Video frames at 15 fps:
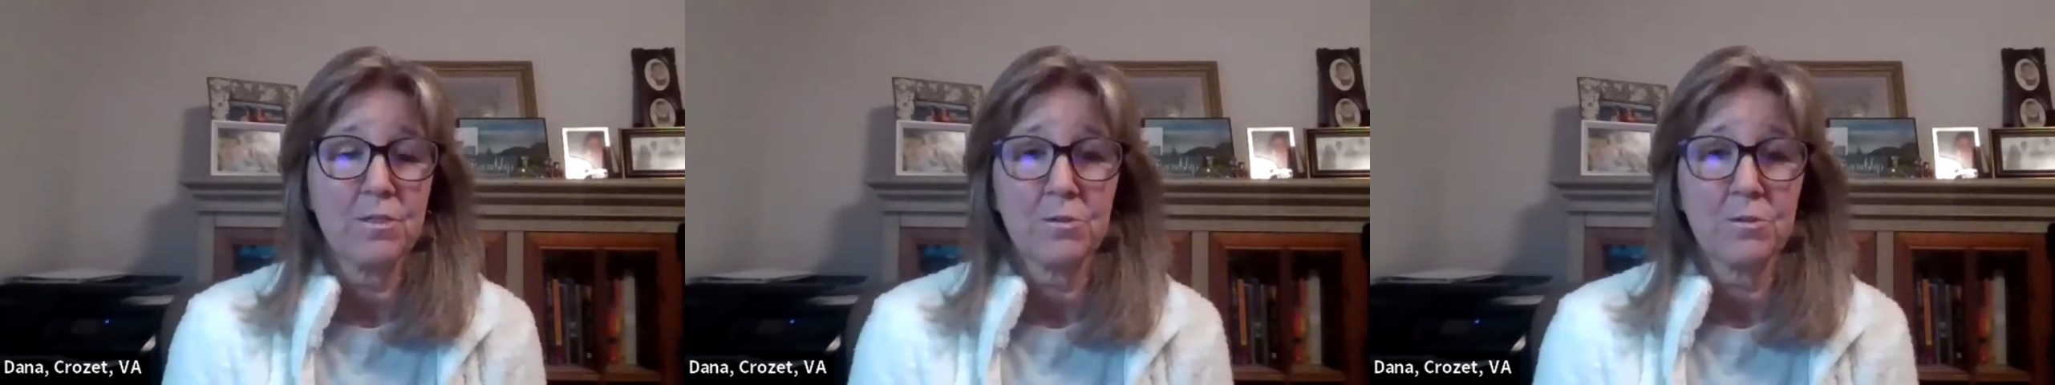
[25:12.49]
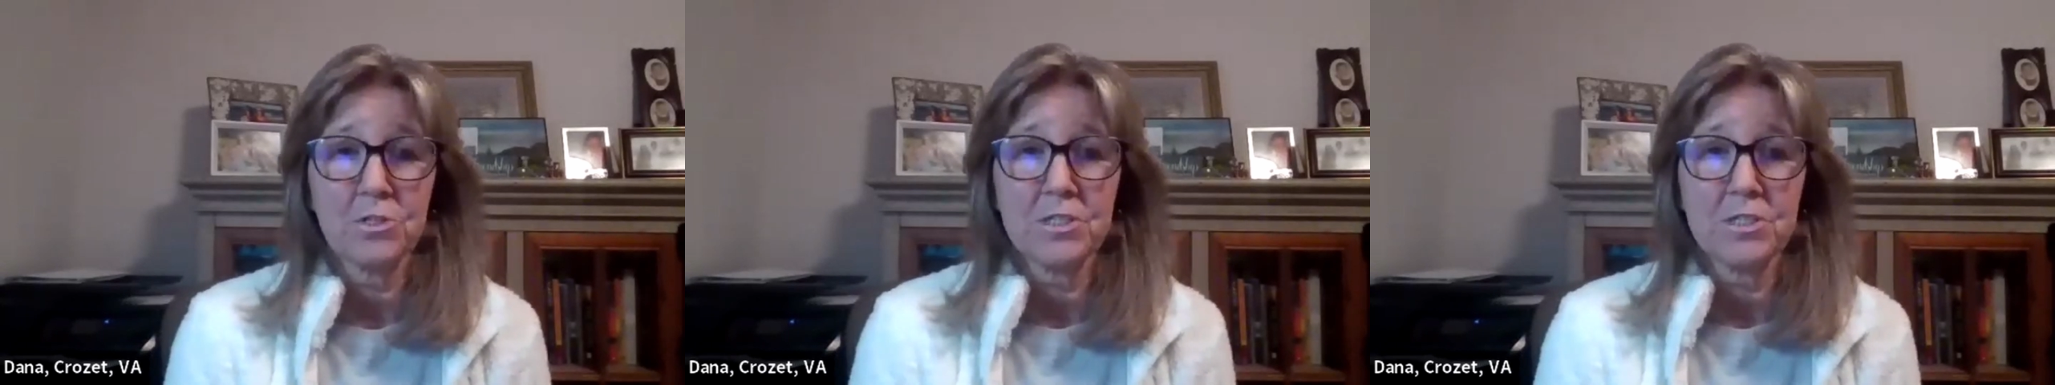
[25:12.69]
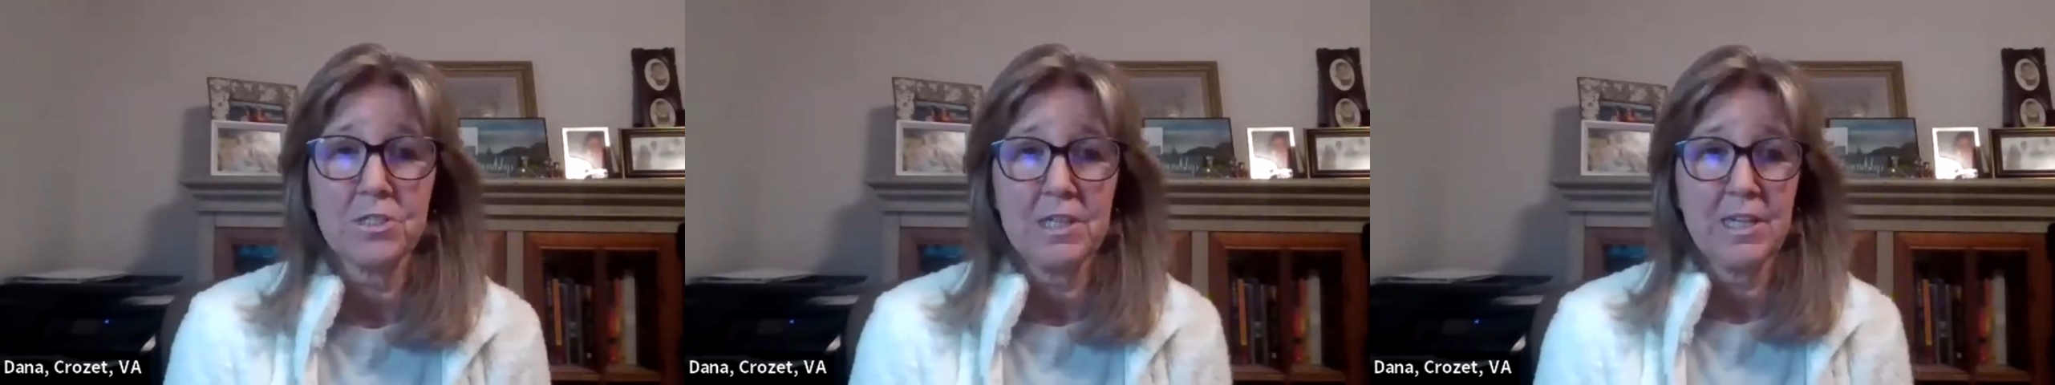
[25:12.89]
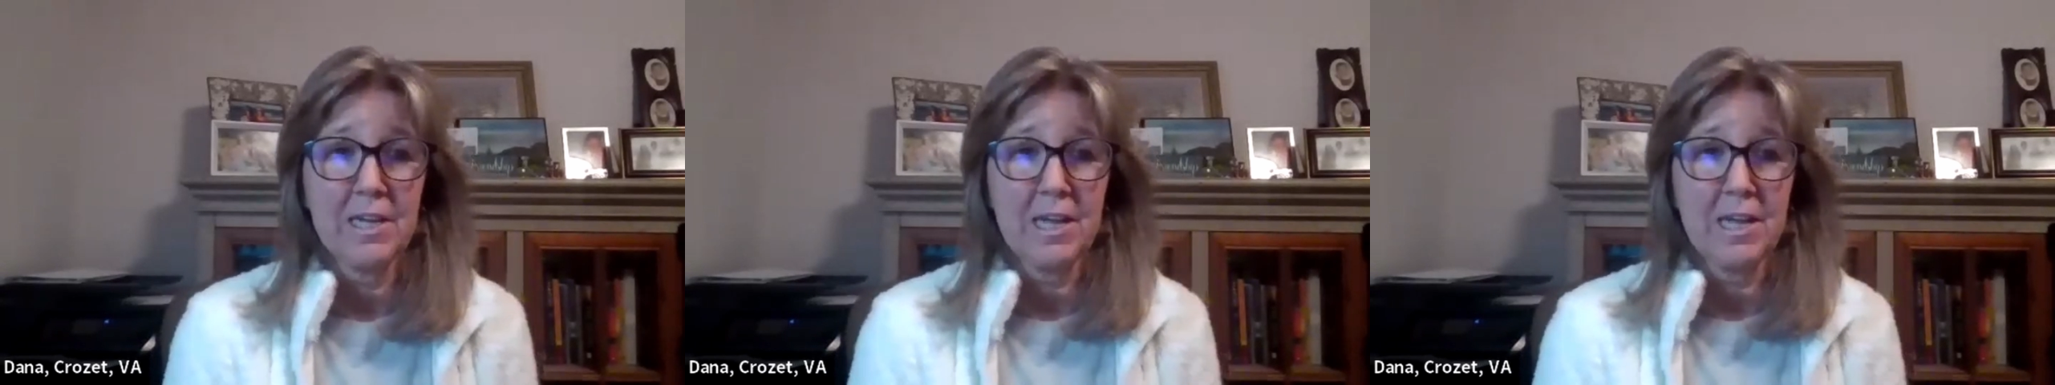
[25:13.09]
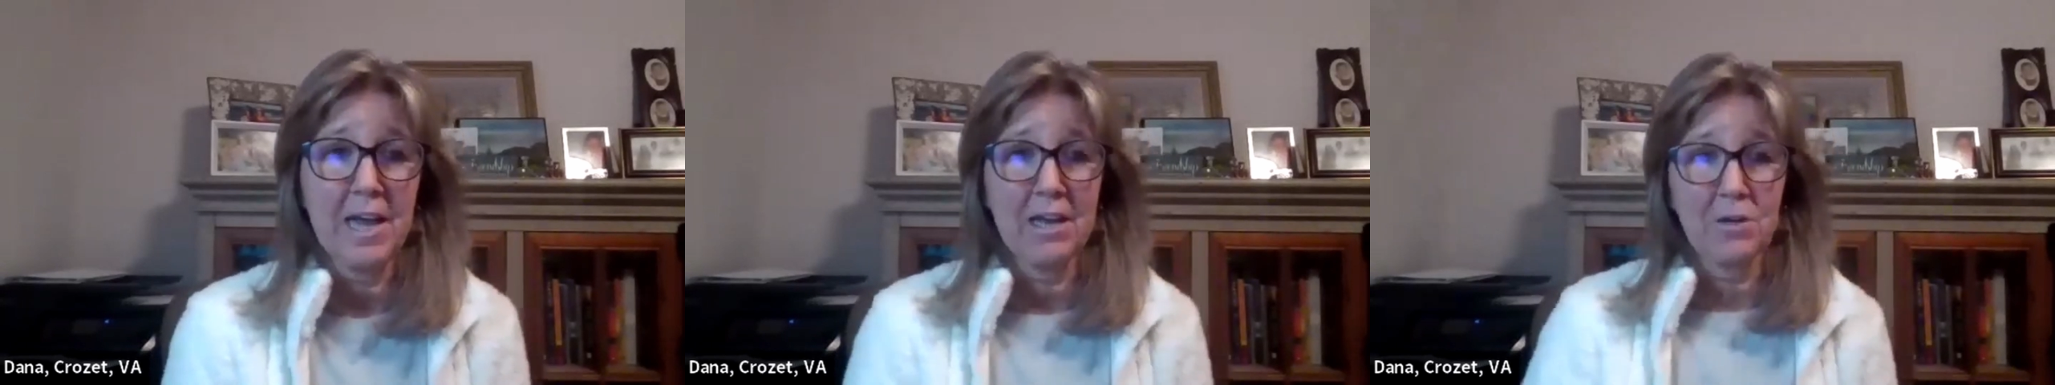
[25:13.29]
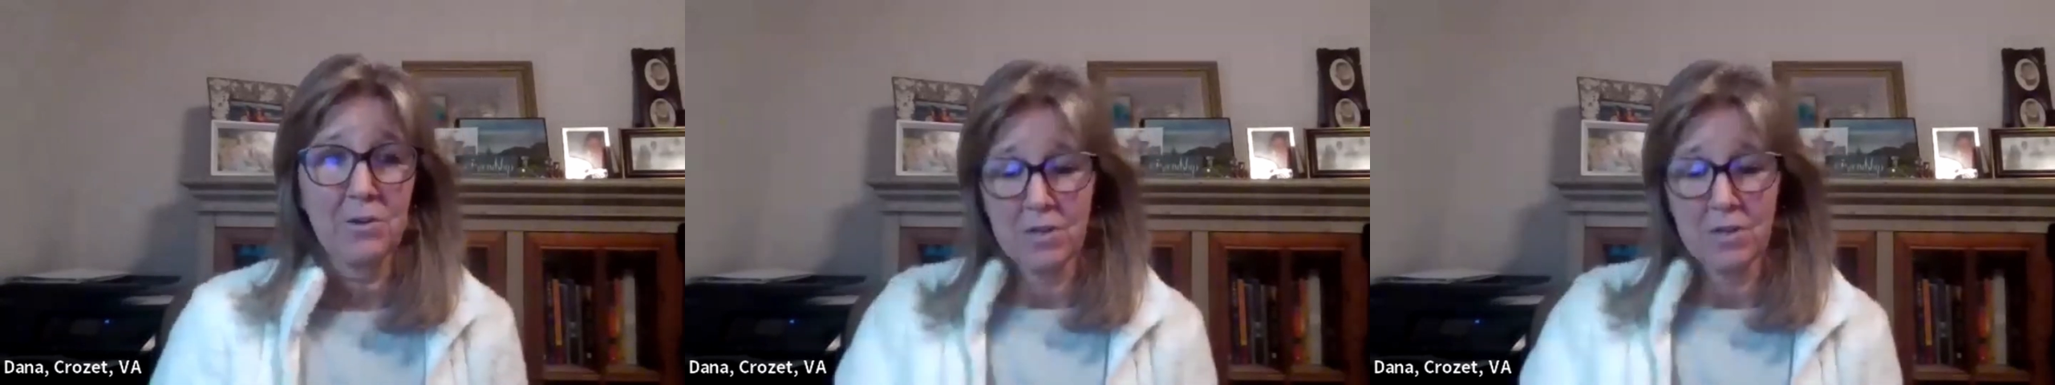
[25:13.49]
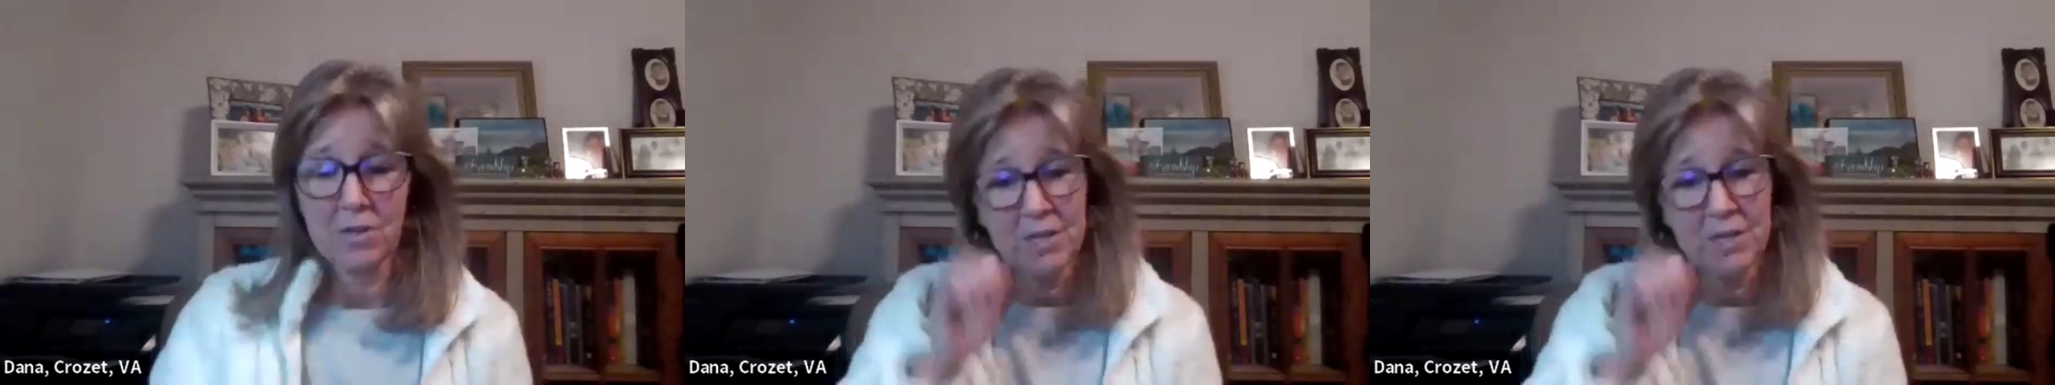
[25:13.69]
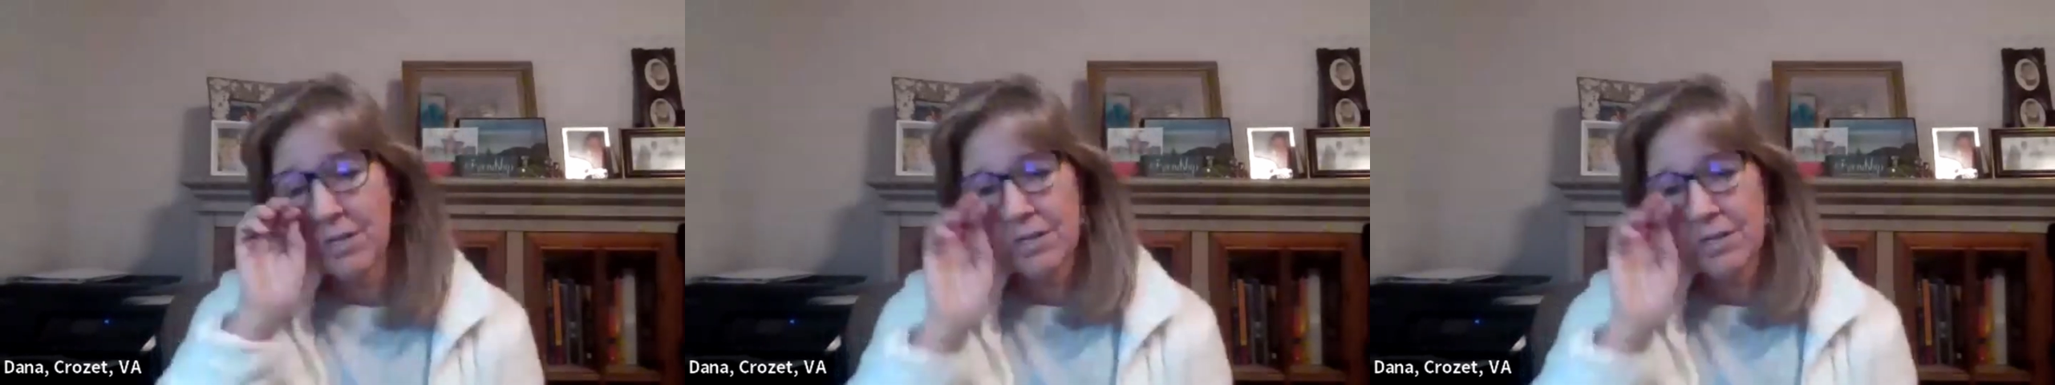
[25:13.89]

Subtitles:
thirsty and